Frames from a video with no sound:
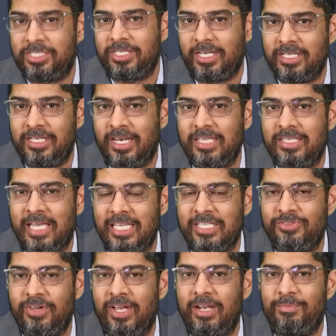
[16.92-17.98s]
surgeries
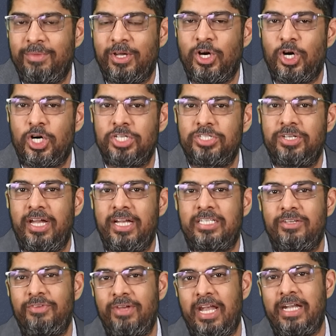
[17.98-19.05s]
as well, because
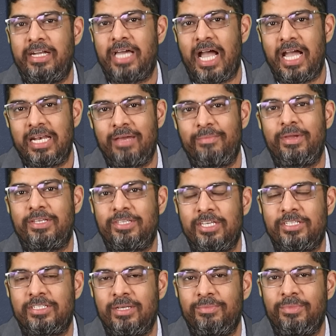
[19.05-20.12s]
it's a very dynamic
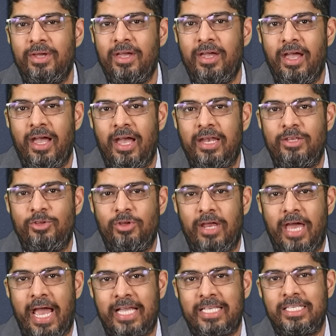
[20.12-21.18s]
system and
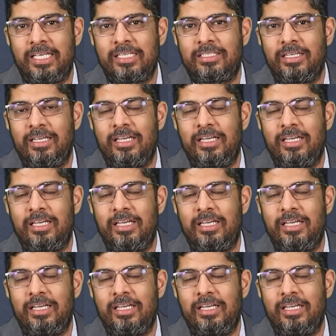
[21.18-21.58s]
your access